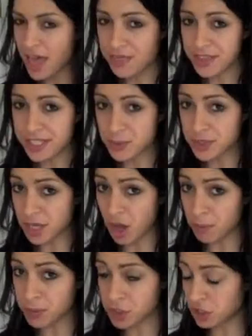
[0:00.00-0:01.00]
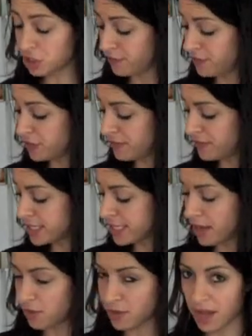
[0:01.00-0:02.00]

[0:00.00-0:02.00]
This one's optional. If you leave this out,